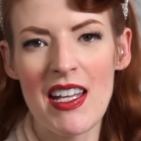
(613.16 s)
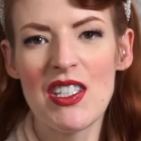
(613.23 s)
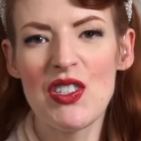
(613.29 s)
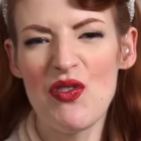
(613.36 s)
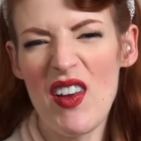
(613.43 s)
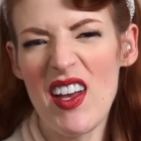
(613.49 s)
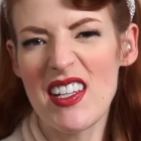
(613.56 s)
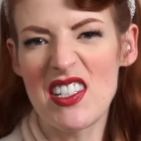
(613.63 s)
it's
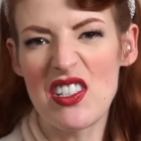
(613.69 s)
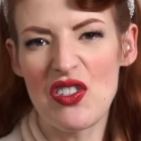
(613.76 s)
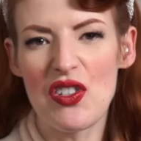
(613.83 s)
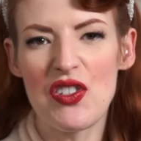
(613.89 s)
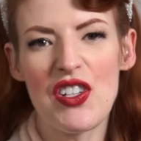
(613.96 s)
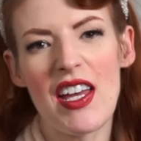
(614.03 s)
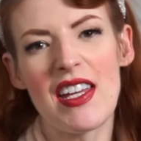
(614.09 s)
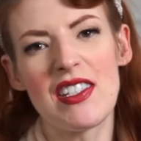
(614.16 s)
fair to
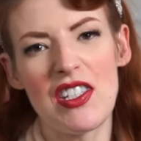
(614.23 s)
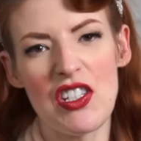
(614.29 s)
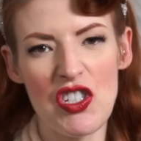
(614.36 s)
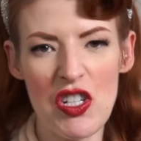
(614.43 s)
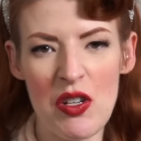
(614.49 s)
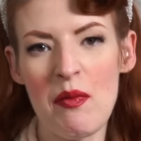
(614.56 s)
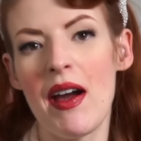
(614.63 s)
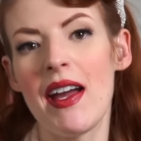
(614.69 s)
suggest that
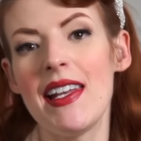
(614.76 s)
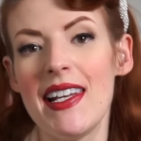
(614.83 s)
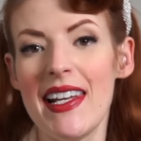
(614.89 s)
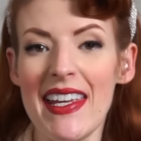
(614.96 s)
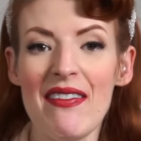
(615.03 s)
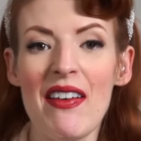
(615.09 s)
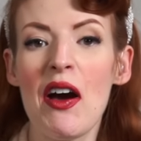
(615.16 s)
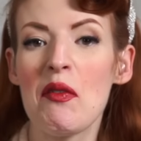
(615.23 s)
she might
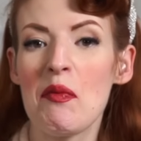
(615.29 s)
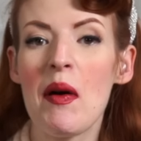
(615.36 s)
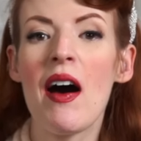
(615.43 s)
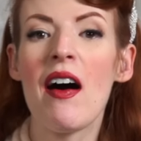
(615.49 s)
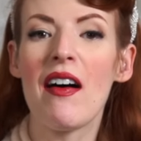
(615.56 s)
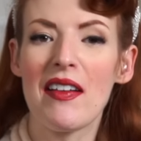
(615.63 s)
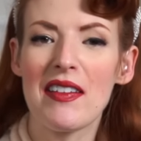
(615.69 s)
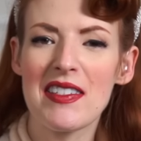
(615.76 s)
leave out
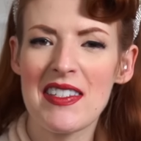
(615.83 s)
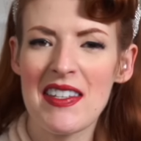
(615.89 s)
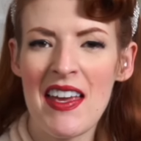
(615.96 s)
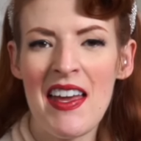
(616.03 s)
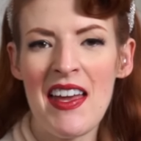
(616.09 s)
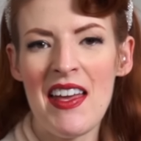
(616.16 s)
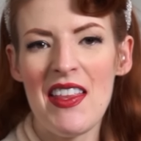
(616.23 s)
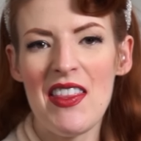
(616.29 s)
parts
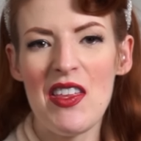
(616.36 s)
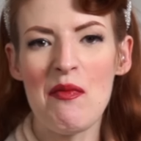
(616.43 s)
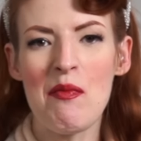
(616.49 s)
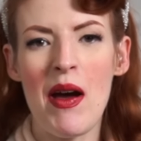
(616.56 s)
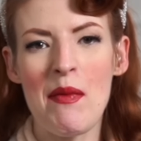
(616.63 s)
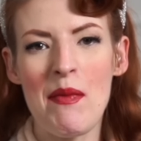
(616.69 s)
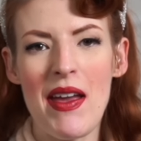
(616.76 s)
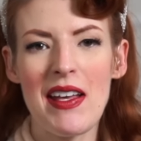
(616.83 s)
that
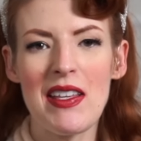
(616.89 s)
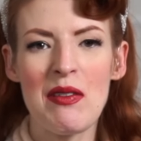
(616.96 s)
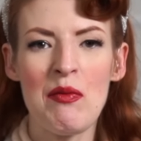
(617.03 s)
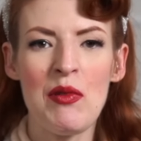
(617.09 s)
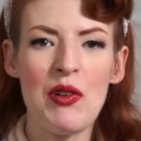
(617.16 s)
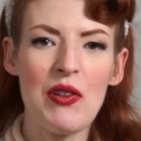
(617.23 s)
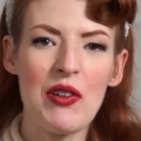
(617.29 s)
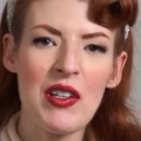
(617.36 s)
might make
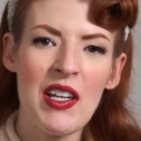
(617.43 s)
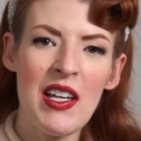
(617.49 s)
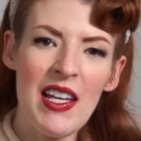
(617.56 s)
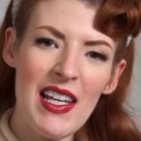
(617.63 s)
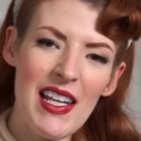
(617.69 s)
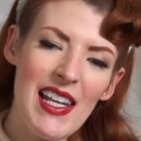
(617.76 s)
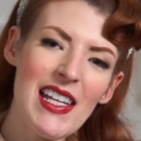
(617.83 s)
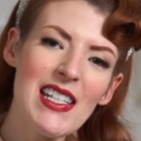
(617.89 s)
them look
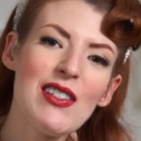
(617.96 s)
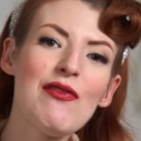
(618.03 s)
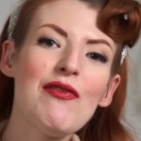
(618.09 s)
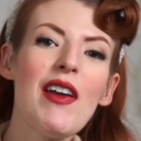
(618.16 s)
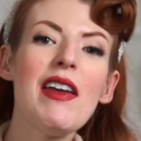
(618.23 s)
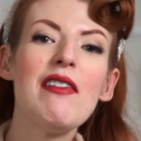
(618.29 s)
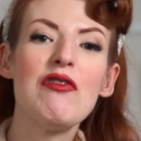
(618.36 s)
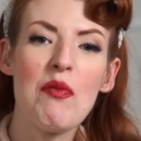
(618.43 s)
less
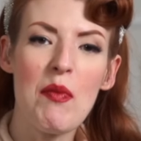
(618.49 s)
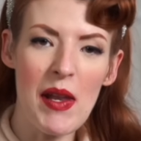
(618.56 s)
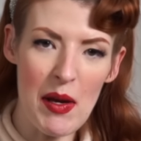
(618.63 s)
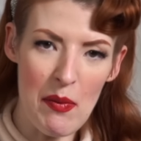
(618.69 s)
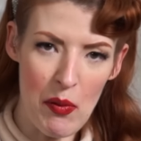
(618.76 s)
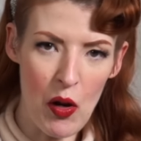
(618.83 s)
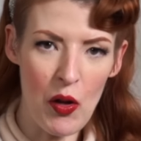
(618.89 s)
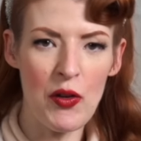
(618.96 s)
favourably
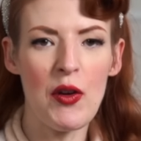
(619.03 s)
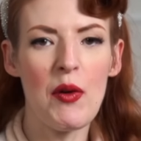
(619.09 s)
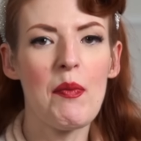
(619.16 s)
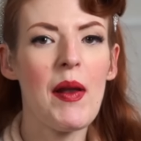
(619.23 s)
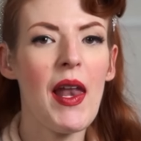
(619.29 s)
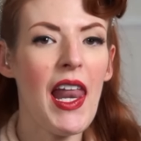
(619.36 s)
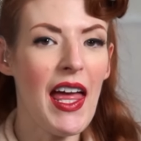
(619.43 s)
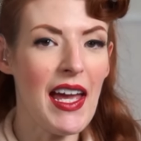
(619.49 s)
upon her
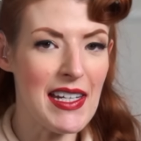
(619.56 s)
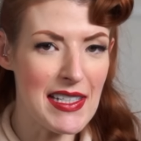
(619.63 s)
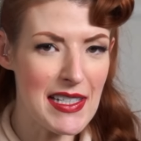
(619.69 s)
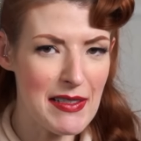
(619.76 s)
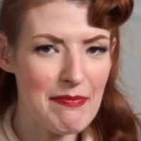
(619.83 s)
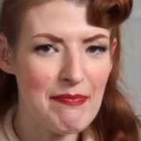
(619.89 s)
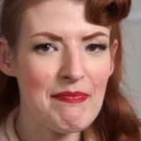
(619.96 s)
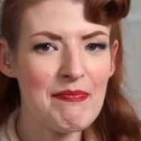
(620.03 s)
plight.